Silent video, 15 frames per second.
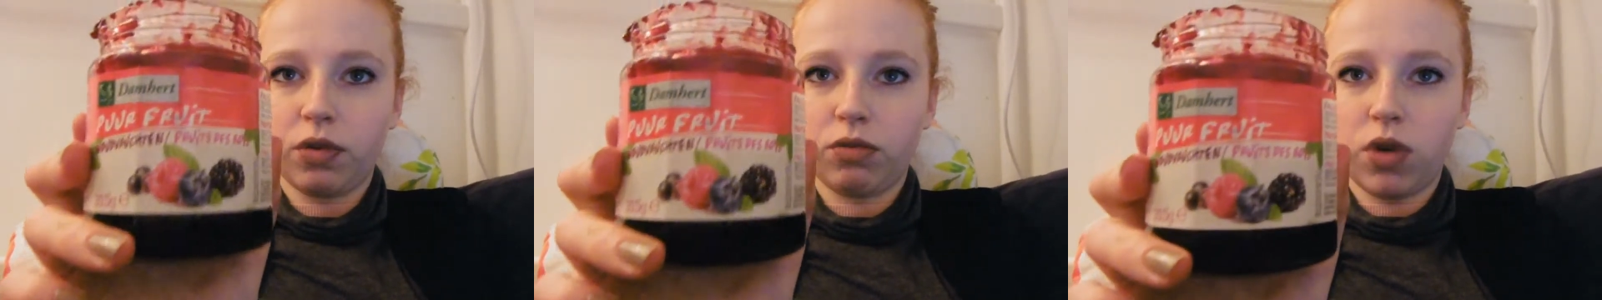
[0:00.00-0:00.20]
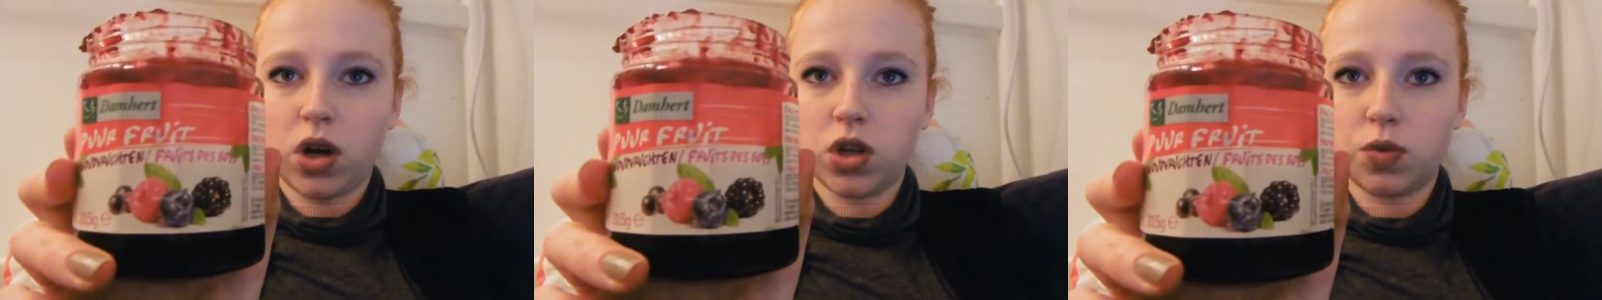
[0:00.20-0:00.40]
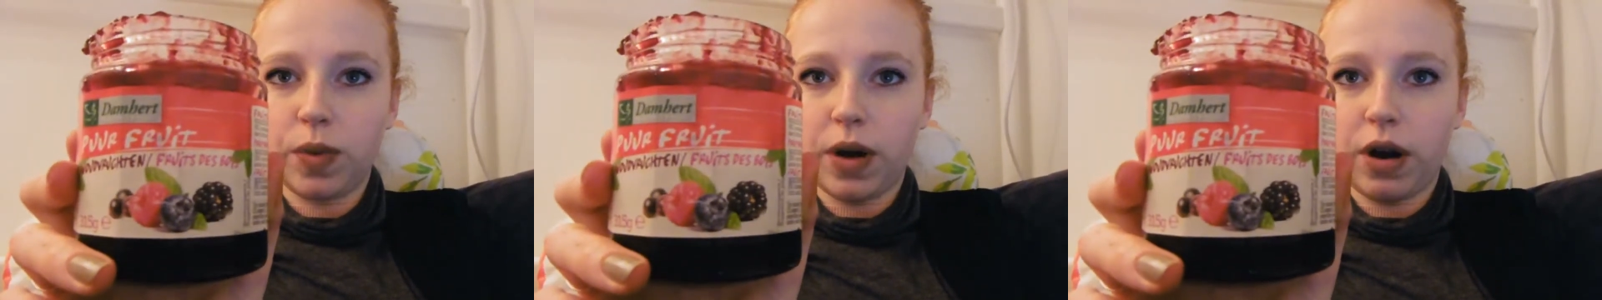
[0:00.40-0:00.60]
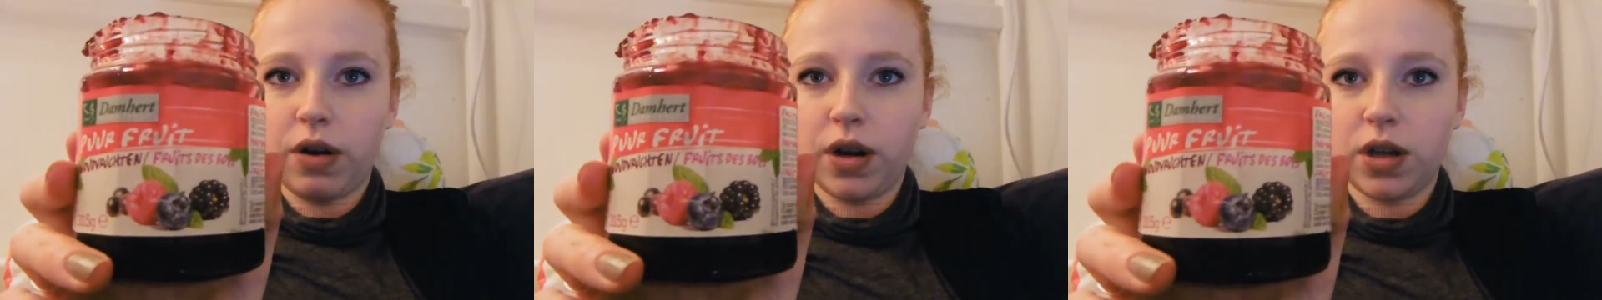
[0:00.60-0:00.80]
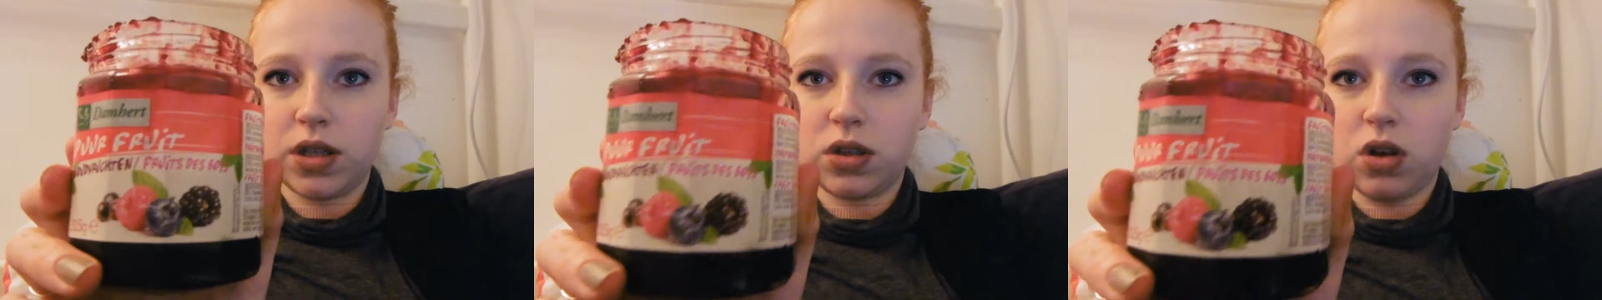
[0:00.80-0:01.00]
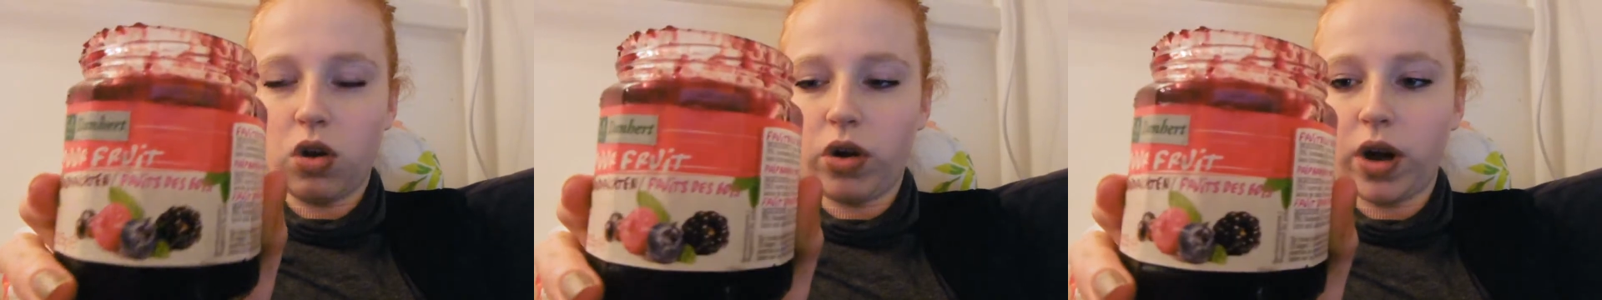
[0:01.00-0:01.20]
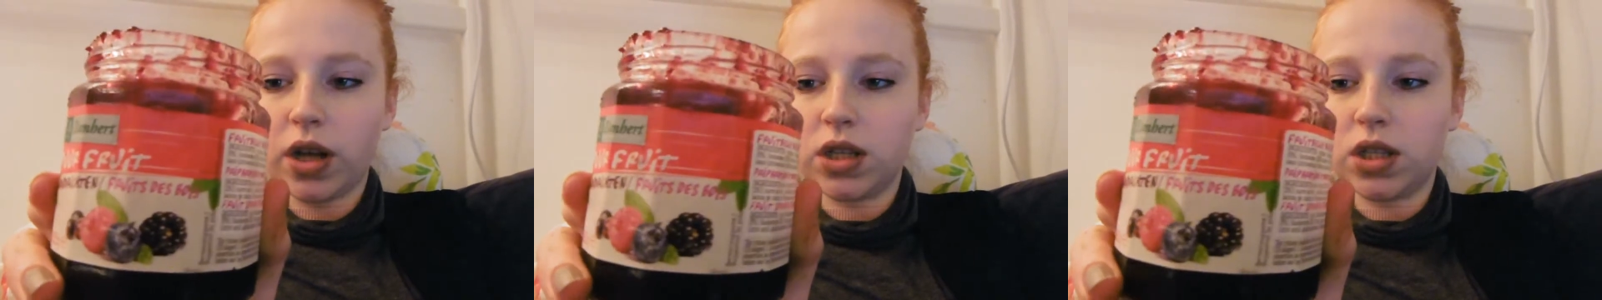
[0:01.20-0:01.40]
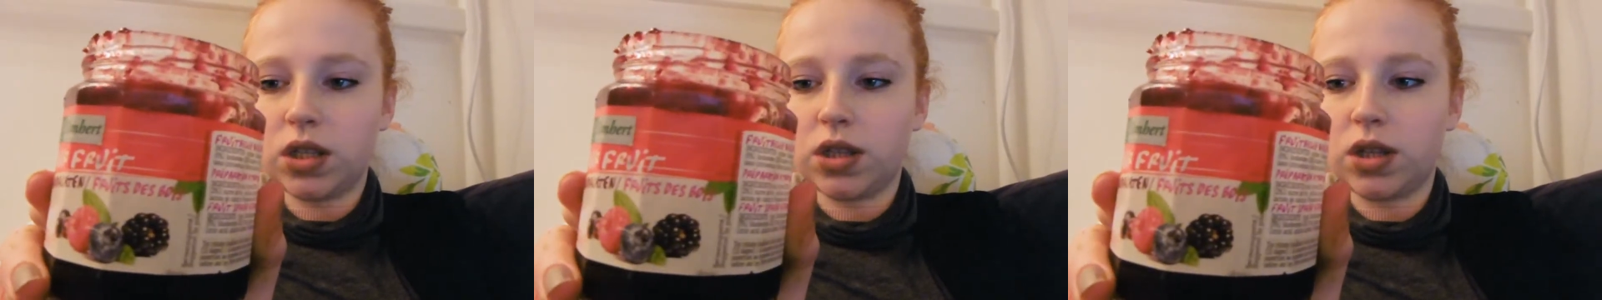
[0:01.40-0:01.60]
raspberries, all
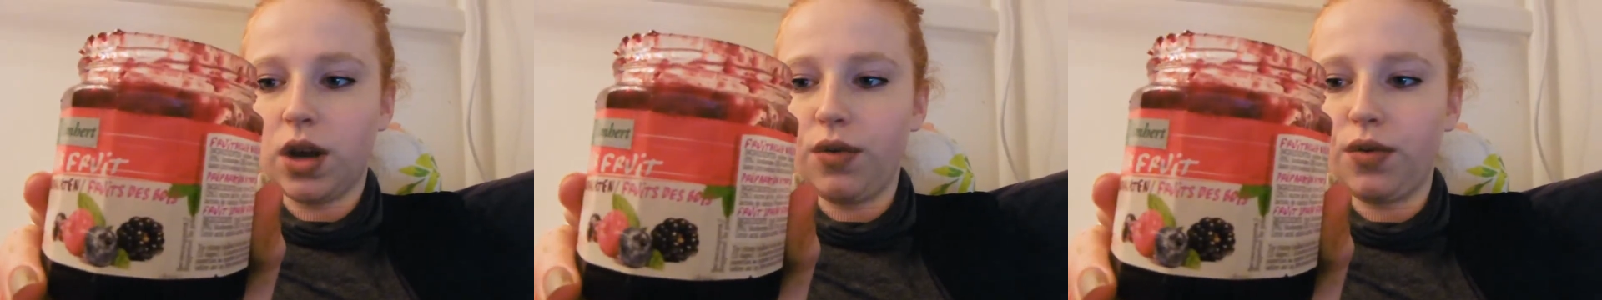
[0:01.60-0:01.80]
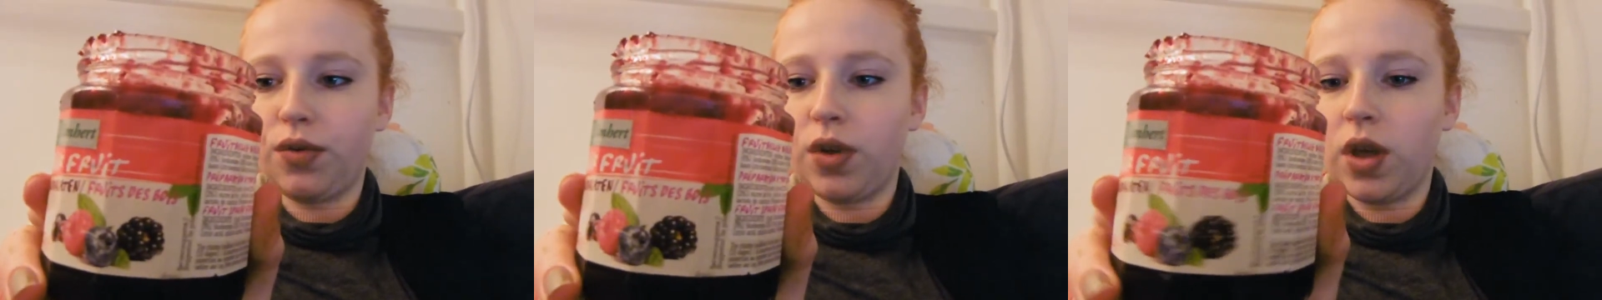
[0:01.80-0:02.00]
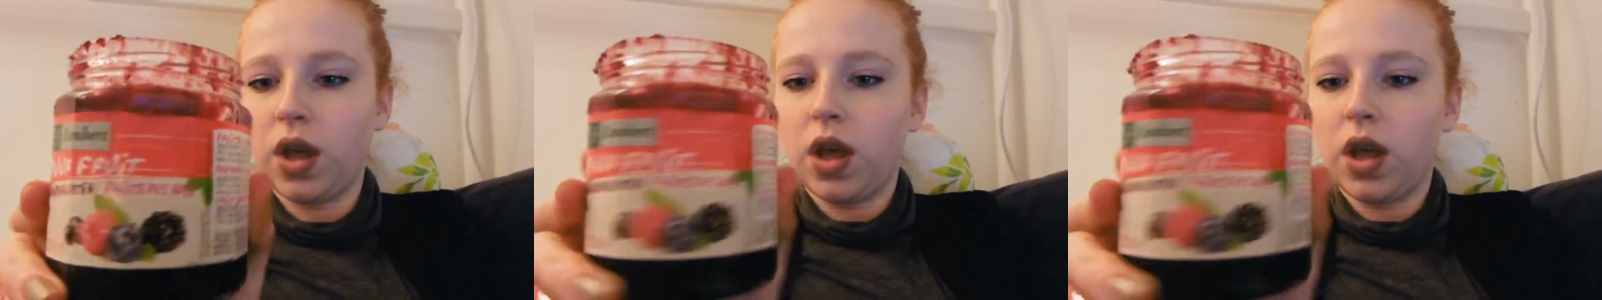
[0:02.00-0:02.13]
kinds of stuff,